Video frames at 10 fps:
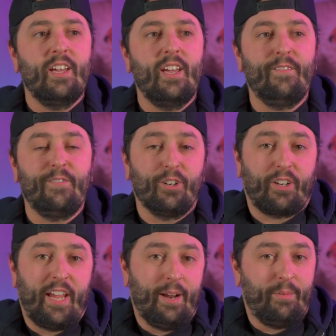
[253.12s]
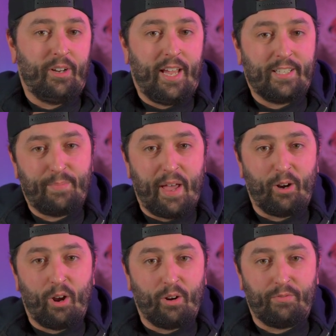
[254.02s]
If your camera has bad
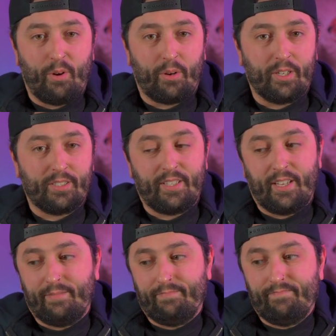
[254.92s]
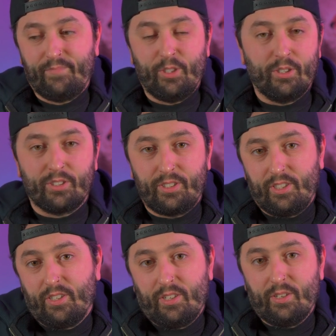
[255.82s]
autofocus, then
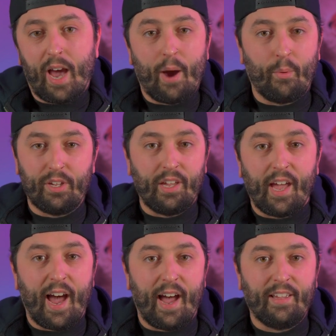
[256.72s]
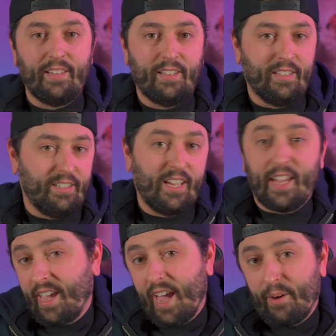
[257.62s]
you got what you got, and
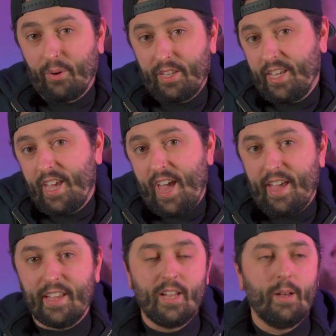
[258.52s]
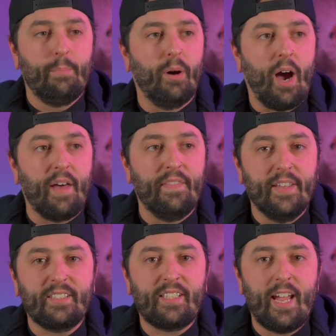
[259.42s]
you get what you get. But on
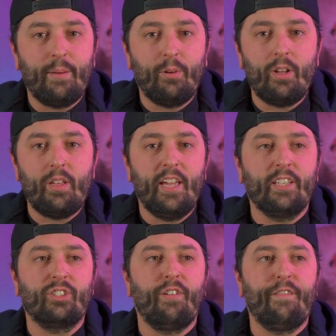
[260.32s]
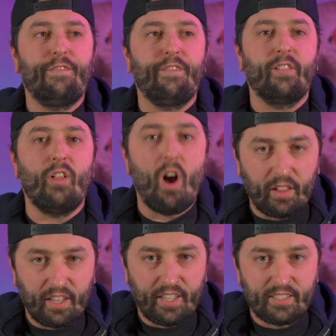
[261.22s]
this camera, it's
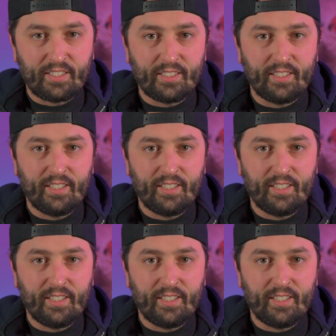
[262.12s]
flawless.